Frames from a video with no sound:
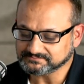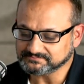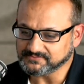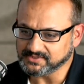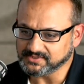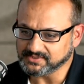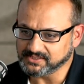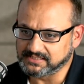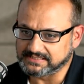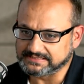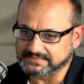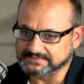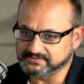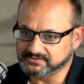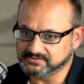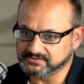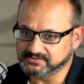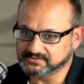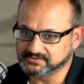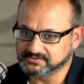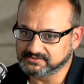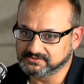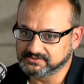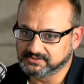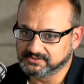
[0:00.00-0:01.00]

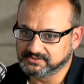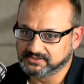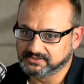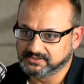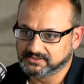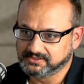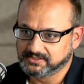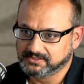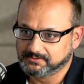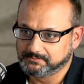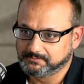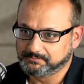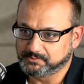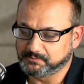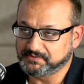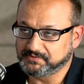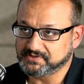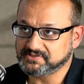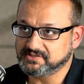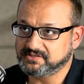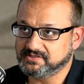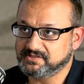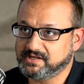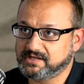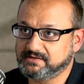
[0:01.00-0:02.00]
And
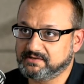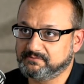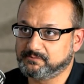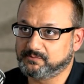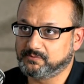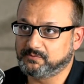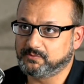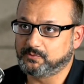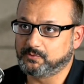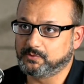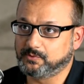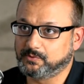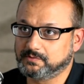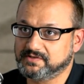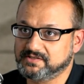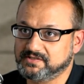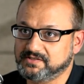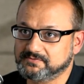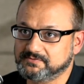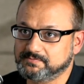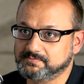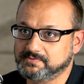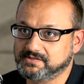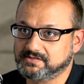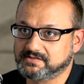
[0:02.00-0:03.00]
professionally, I've
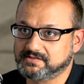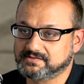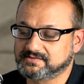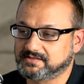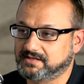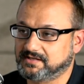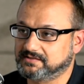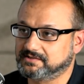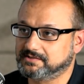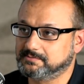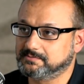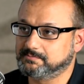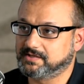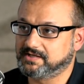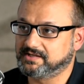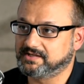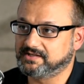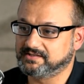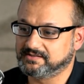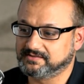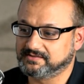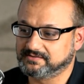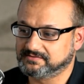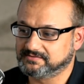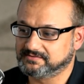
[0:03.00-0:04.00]
always been excited
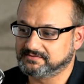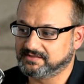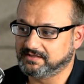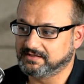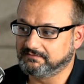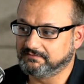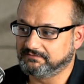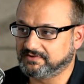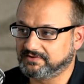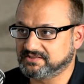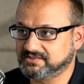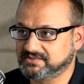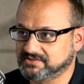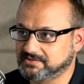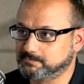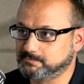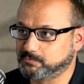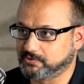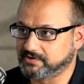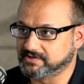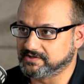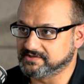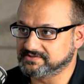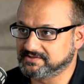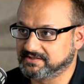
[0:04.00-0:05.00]
by inflection
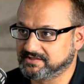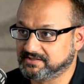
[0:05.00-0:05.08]
points in